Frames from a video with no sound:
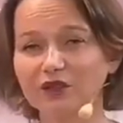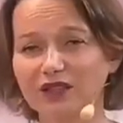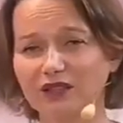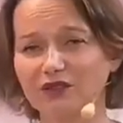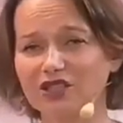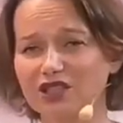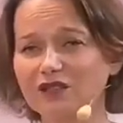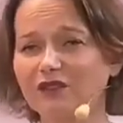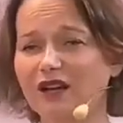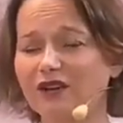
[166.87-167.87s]
you can
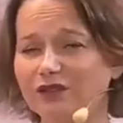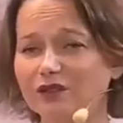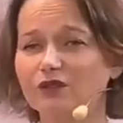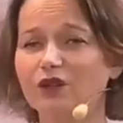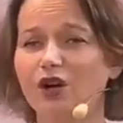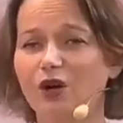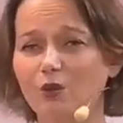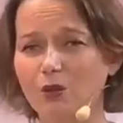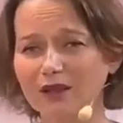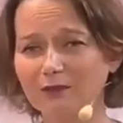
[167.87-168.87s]
achieve after
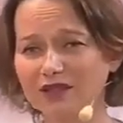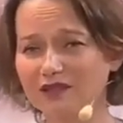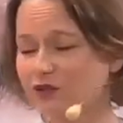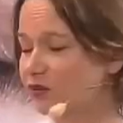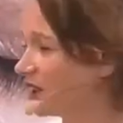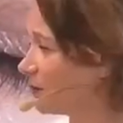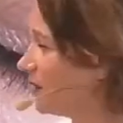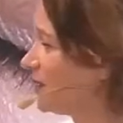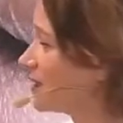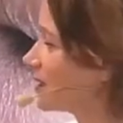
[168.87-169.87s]
1 month's
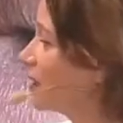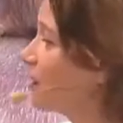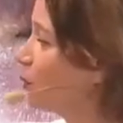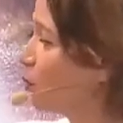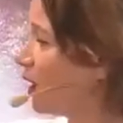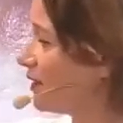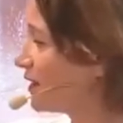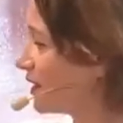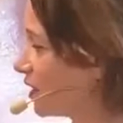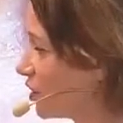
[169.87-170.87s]
treatments, one
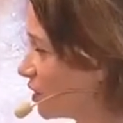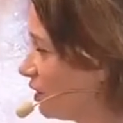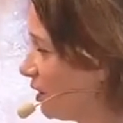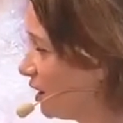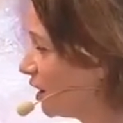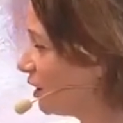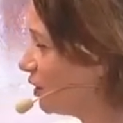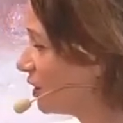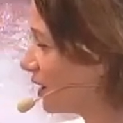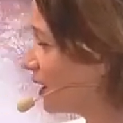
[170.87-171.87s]
session,
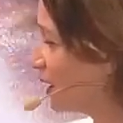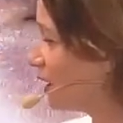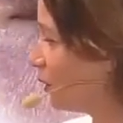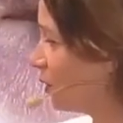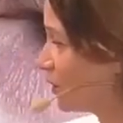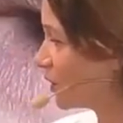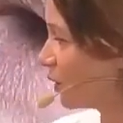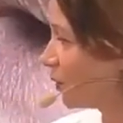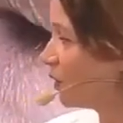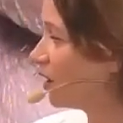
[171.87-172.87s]
look
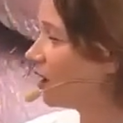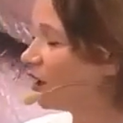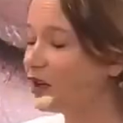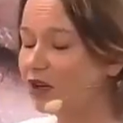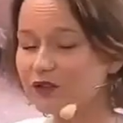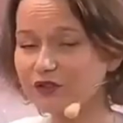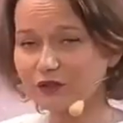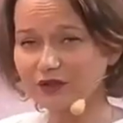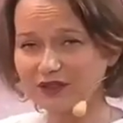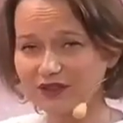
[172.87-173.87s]
also on
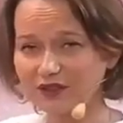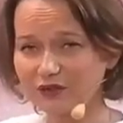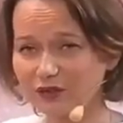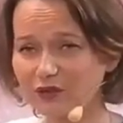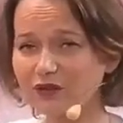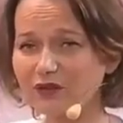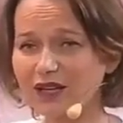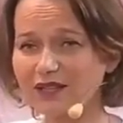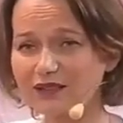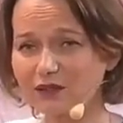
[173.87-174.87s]
the tear throat
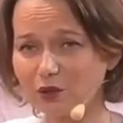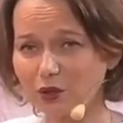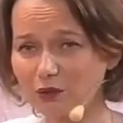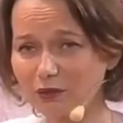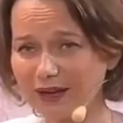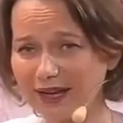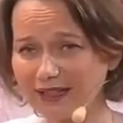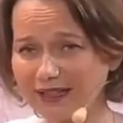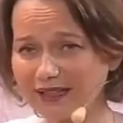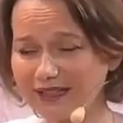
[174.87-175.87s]
and the lower
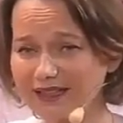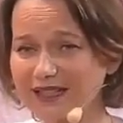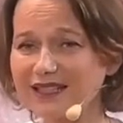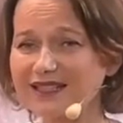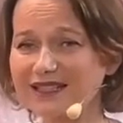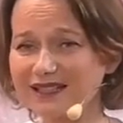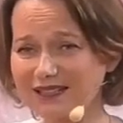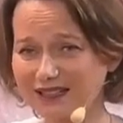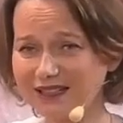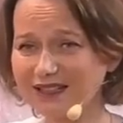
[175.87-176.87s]
eyelid, this
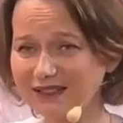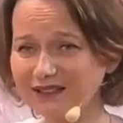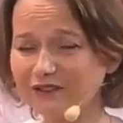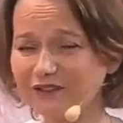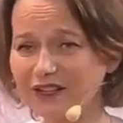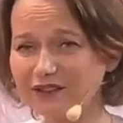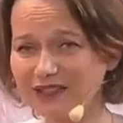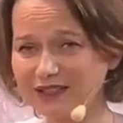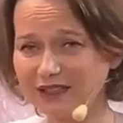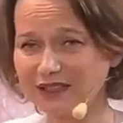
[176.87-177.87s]
little
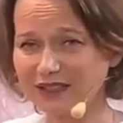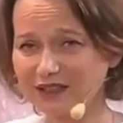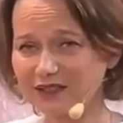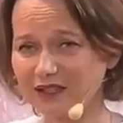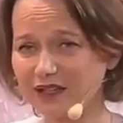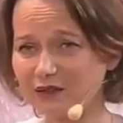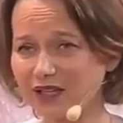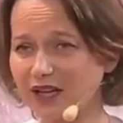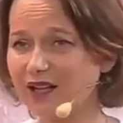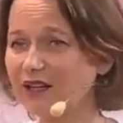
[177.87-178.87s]
very delicate
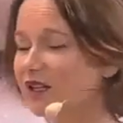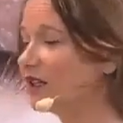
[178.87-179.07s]
area,